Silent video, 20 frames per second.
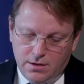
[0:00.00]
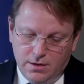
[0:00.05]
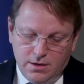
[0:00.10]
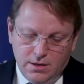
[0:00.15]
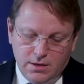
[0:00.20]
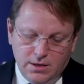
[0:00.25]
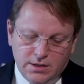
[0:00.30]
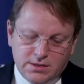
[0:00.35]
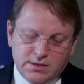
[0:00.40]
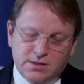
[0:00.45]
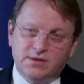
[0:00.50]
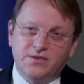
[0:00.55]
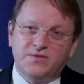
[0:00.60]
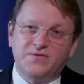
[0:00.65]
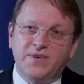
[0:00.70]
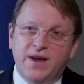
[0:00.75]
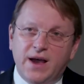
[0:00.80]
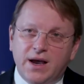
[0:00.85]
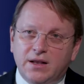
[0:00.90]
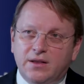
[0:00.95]
This is a
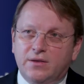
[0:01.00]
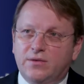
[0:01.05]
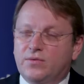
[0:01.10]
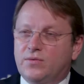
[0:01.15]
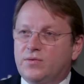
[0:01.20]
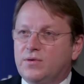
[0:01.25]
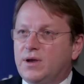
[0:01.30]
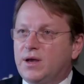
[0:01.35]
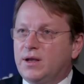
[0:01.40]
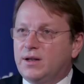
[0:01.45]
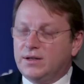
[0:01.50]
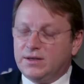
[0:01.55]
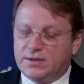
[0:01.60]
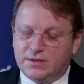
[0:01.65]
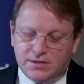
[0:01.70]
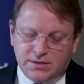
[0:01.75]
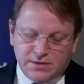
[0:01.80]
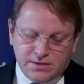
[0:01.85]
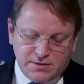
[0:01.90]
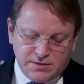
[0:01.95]
fact, and this
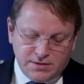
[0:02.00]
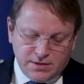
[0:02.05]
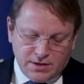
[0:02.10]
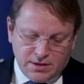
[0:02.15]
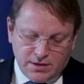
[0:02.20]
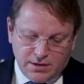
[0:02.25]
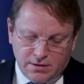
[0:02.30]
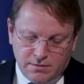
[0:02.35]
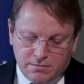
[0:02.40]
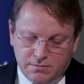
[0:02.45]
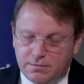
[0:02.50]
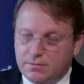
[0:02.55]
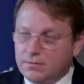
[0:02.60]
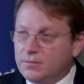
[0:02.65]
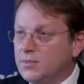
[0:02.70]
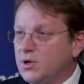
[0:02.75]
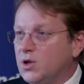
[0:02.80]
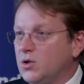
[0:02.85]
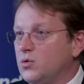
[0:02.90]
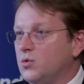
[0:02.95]
is
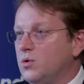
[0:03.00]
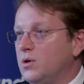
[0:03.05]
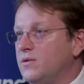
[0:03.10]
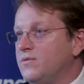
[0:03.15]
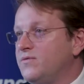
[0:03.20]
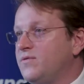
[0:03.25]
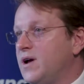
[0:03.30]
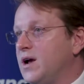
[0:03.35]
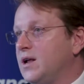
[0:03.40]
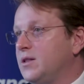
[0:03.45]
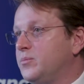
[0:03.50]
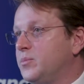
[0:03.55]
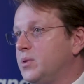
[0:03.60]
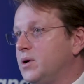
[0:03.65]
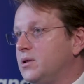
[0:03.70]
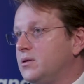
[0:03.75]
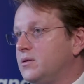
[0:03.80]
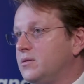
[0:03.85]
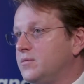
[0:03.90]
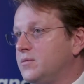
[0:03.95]
not only a fact,
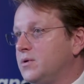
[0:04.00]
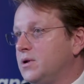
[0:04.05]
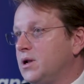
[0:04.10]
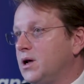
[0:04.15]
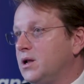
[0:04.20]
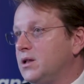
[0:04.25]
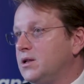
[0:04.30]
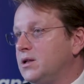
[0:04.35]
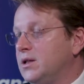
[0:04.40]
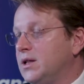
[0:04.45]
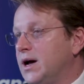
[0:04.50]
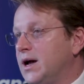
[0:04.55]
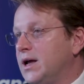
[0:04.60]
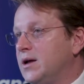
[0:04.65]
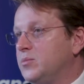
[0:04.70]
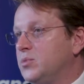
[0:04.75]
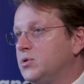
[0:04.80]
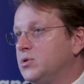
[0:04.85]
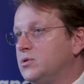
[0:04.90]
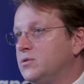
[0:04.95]
but an
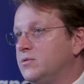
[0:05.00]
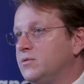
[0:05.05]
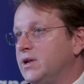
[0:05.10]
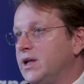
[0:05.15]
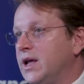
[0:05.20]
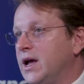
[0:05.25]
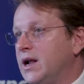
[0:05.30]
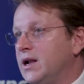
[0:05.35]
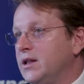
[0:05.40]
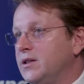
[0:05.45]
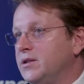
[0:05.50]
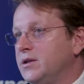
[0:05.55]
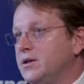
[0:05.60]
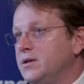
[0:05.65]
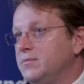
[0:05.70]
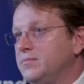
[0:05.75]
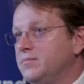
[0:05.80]
undeniable reality,